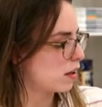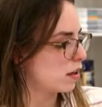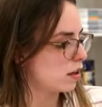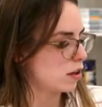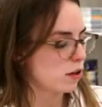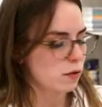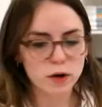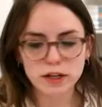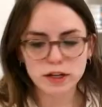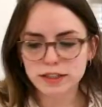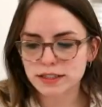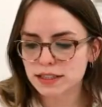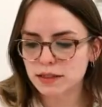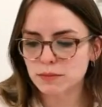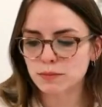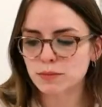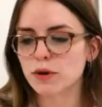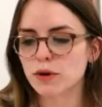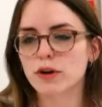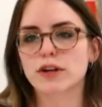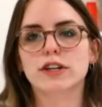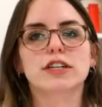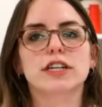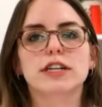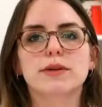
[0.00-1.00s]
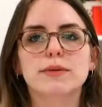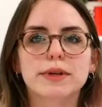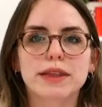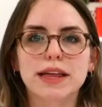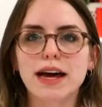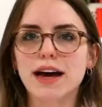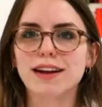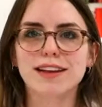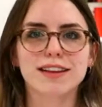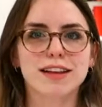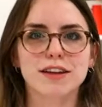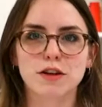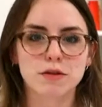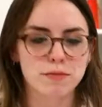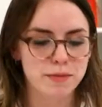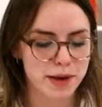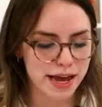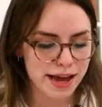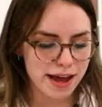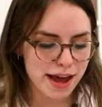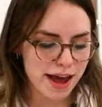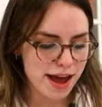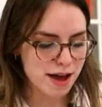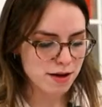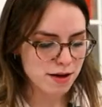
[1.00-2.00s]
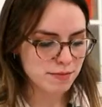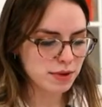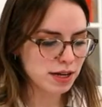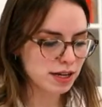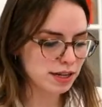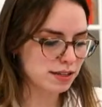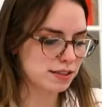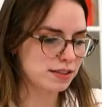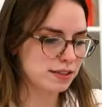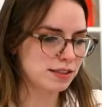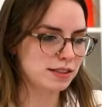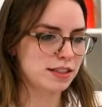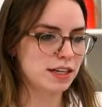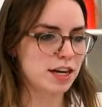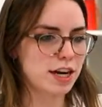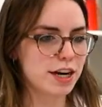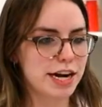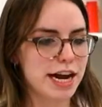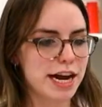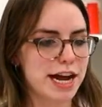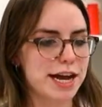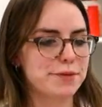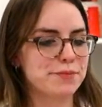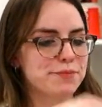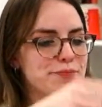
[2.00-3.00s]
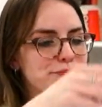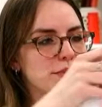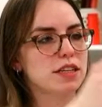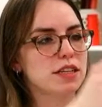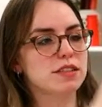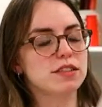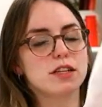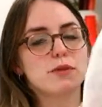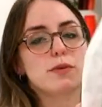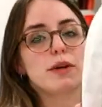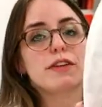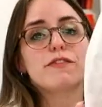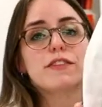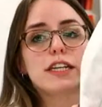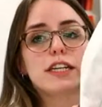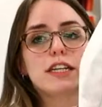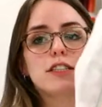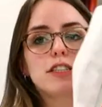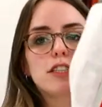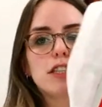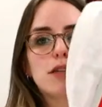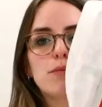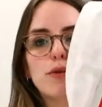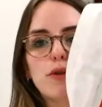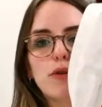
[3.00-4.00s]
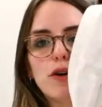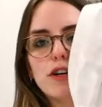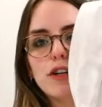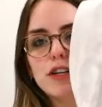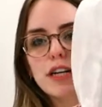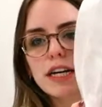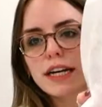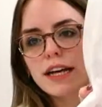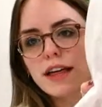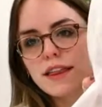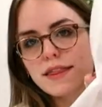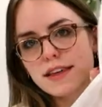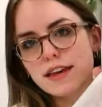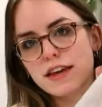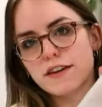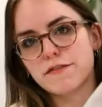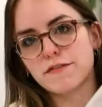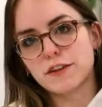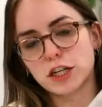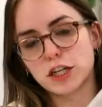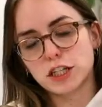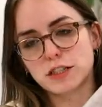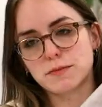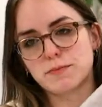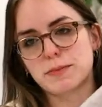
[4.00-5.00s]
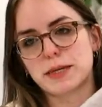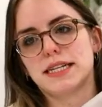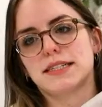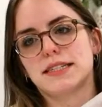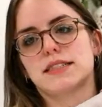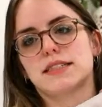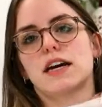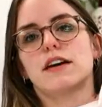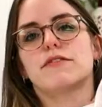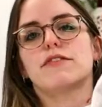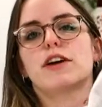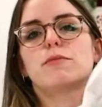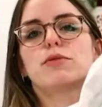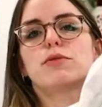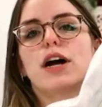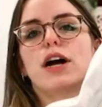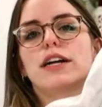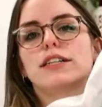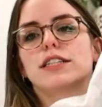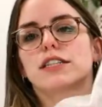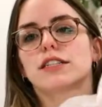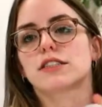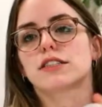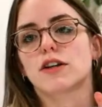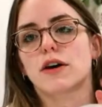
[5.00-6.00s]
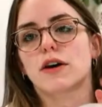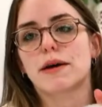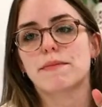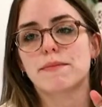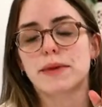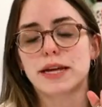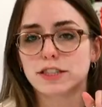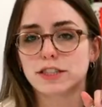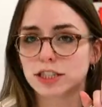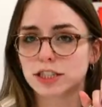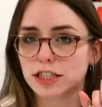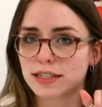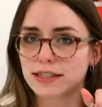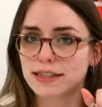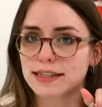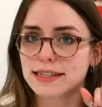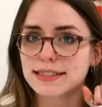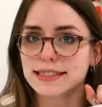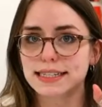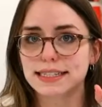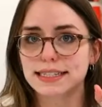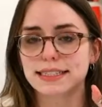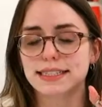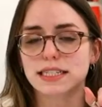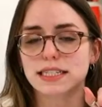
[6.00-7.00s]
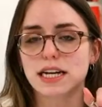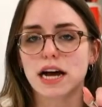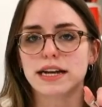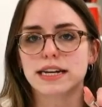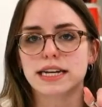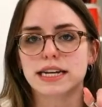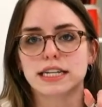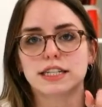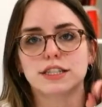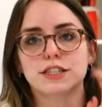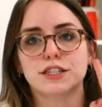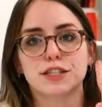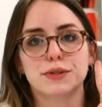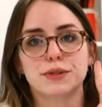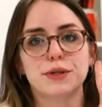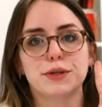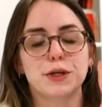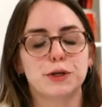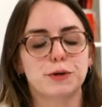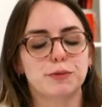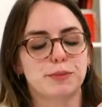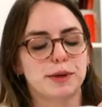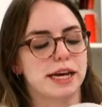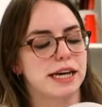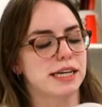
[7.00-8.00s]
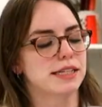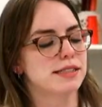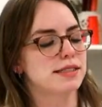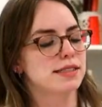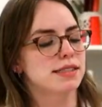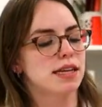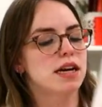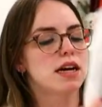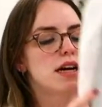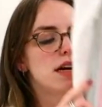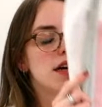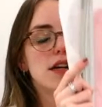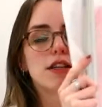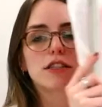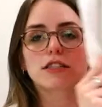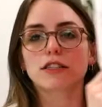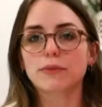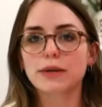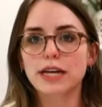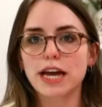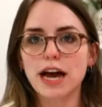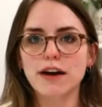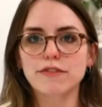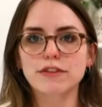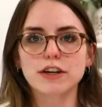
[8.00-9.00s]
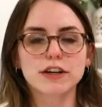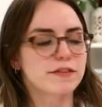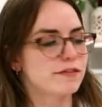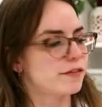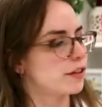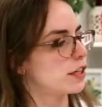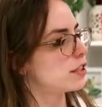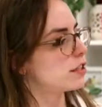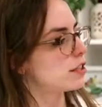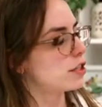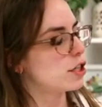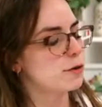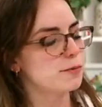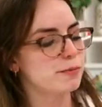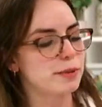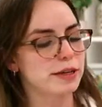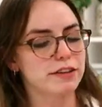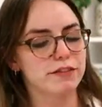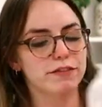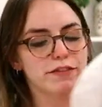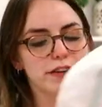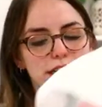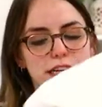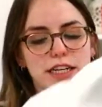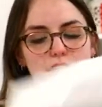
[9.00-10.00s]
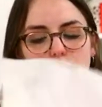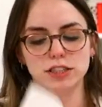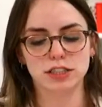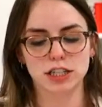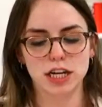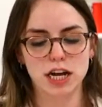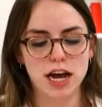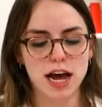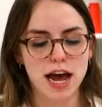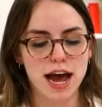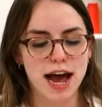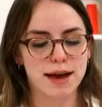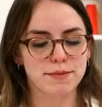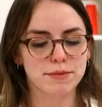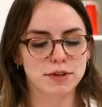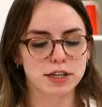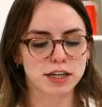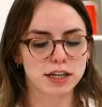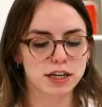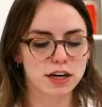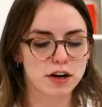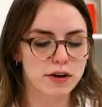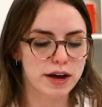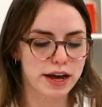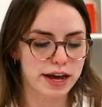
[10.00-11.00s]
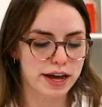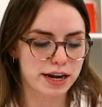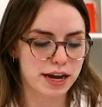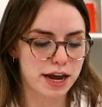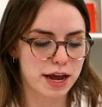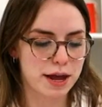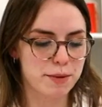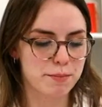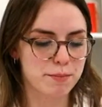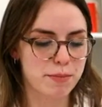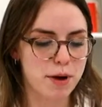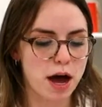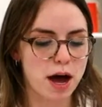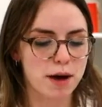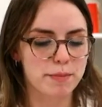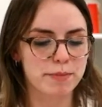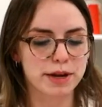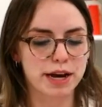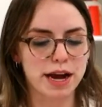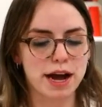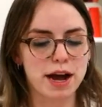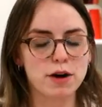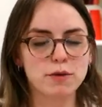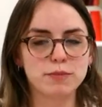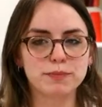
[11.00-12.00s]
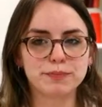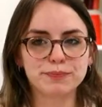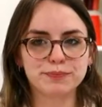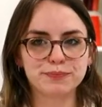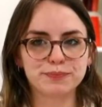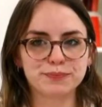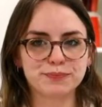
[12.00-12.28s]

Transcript: What's embroidery without a little mayhem? All right. So we finished embroidering the first piece of our project. So I mentioned this is done in two hoopings. So we have our first hooping finished. I'm going to go ahead and pop it out